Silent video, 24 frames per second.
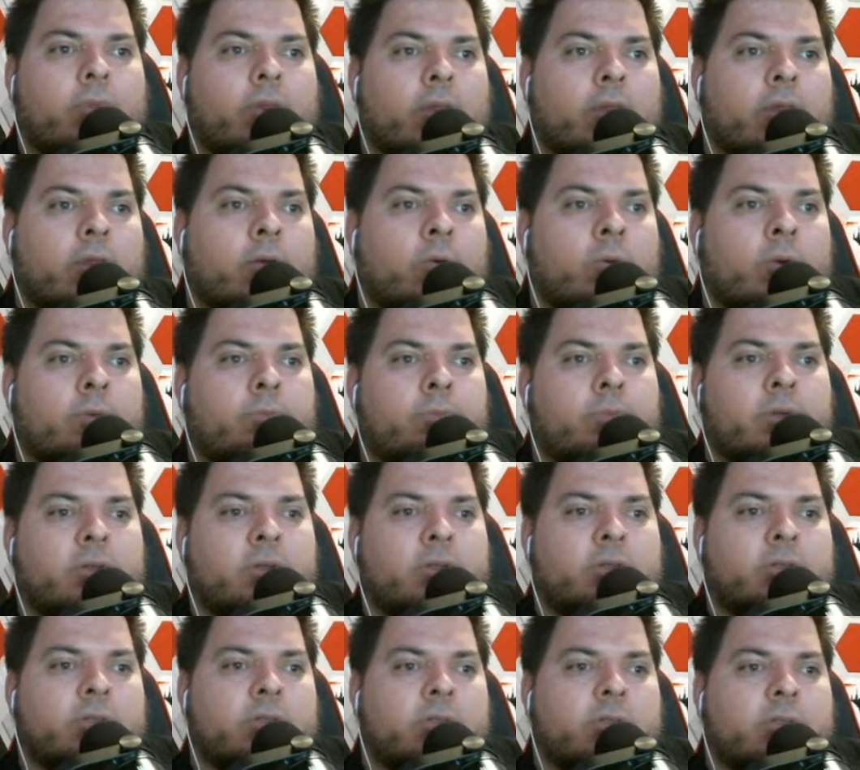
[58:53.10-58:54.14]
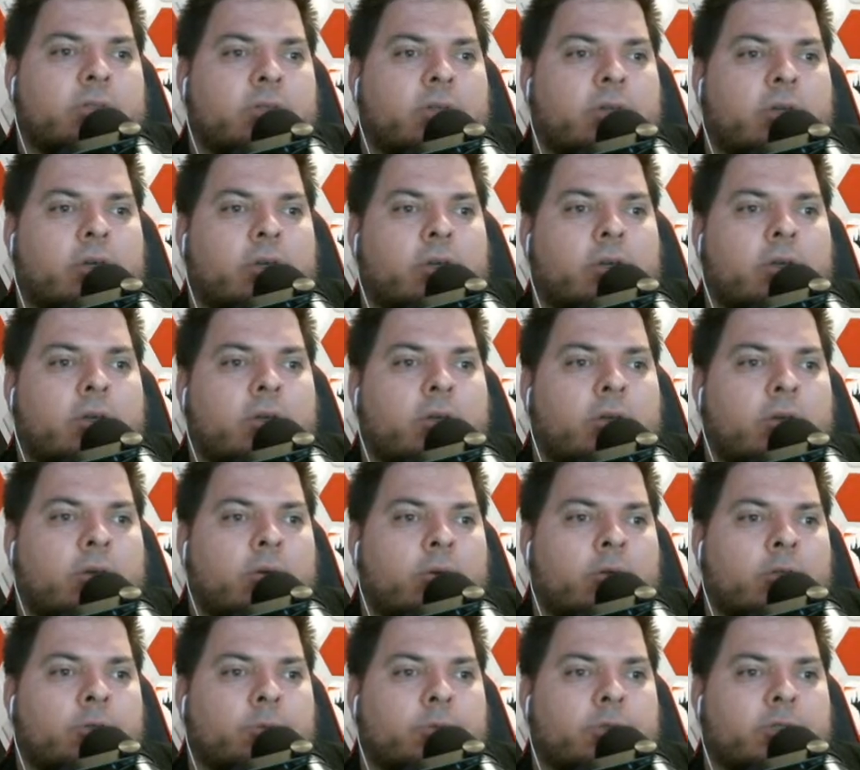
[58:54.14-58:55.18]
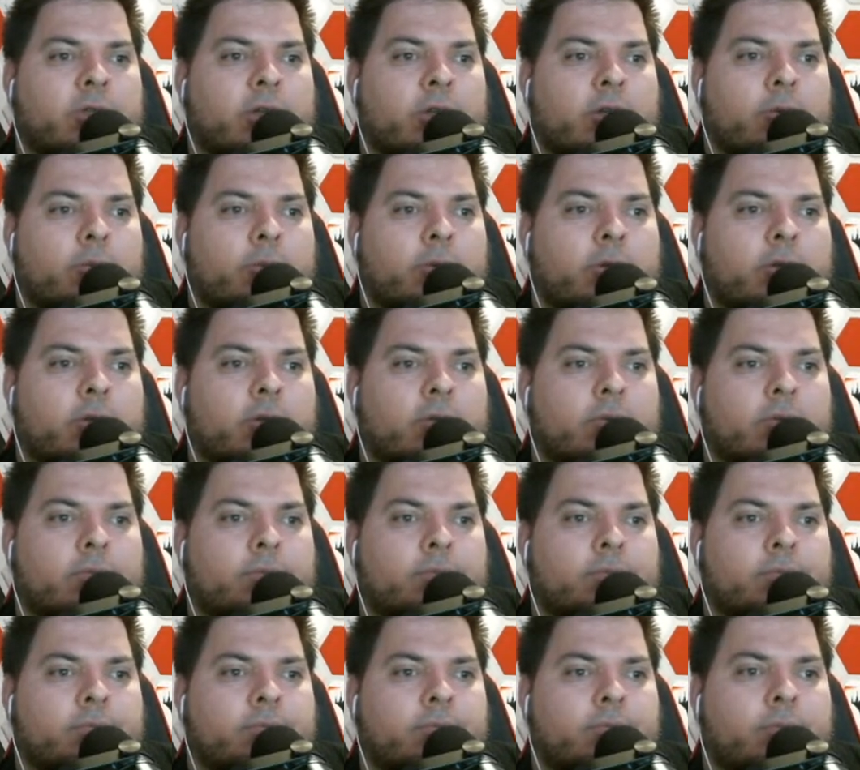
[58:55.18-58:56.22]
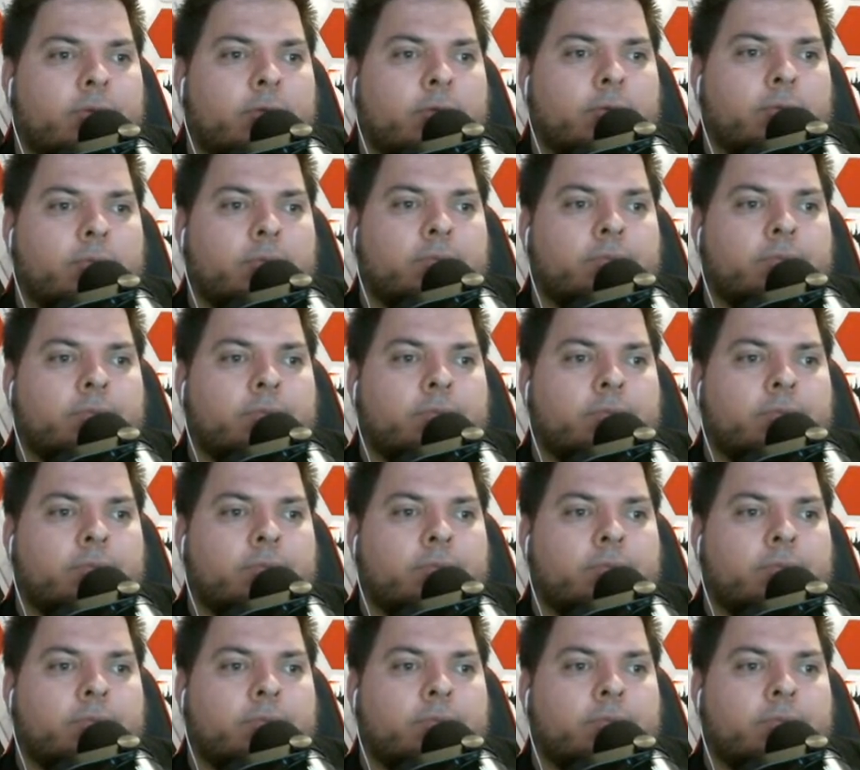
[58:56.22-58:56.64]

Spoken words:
Equipments. Where's my scale mail? Boom.